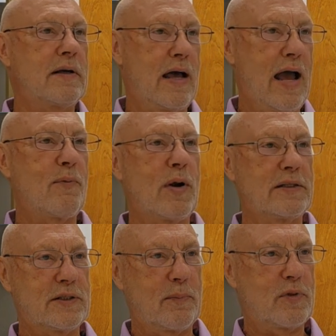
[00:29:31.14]
I
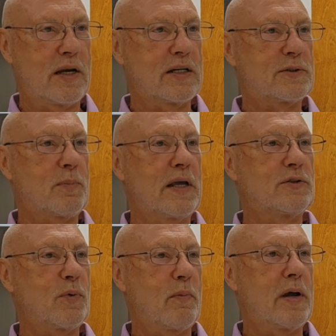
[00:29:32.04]
write something that
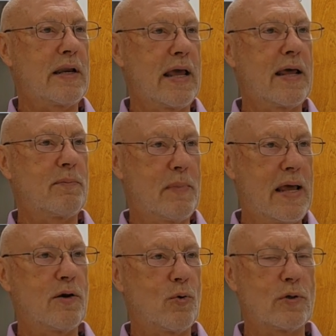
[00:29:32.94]
explains what my dad
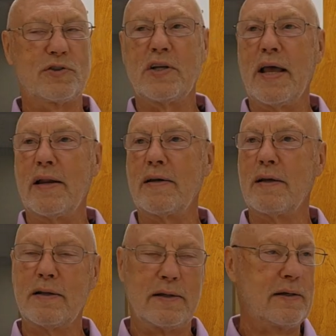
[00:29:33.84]
meant or said.
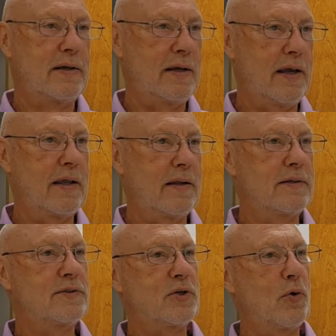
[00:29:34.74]
And
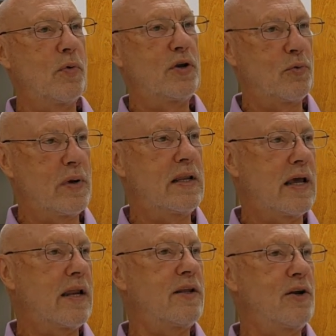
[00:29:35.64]
so when you read
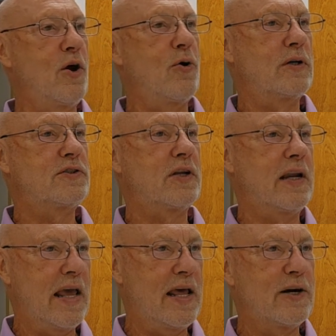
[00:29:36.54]
that, you know it's an
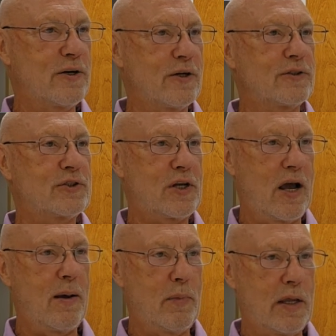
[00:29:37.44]
editor's
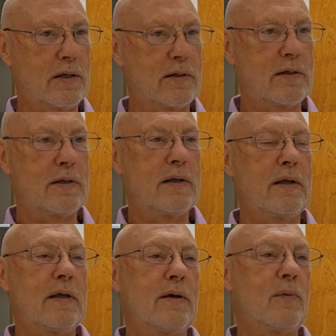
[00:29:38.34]
comment.
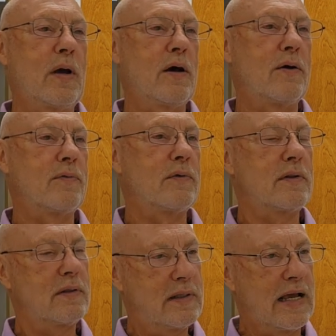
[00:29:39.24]
Well,
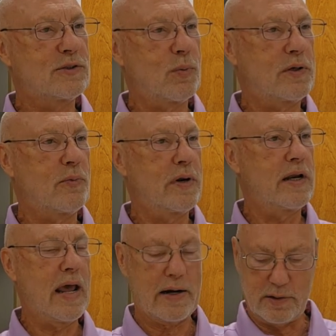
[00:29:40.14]
that's what the
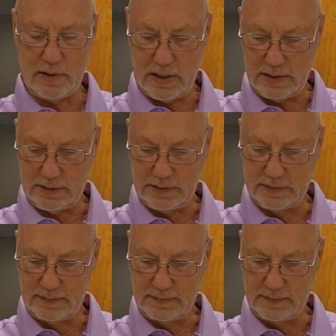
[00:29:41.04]
redactor does.